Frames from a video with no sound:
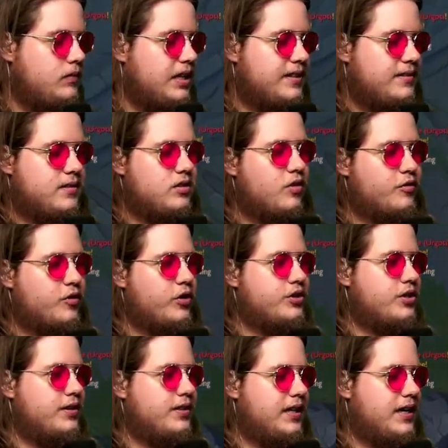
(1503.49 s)
This is of course
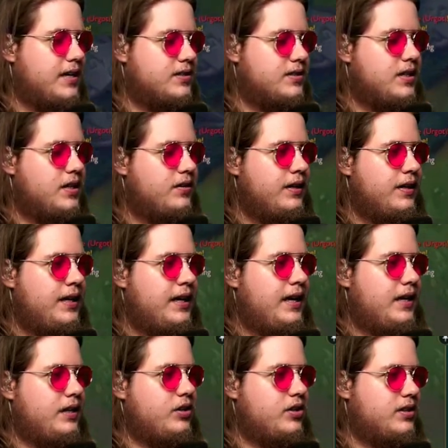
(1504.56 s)
not the case here.
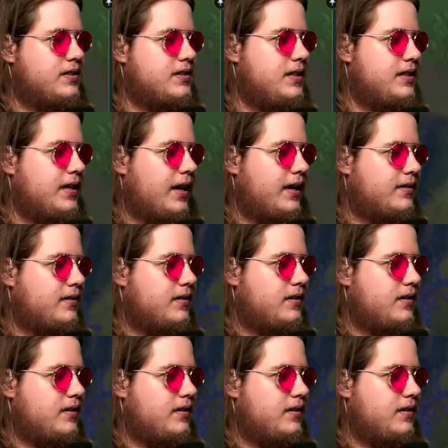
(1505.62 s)
And you can see that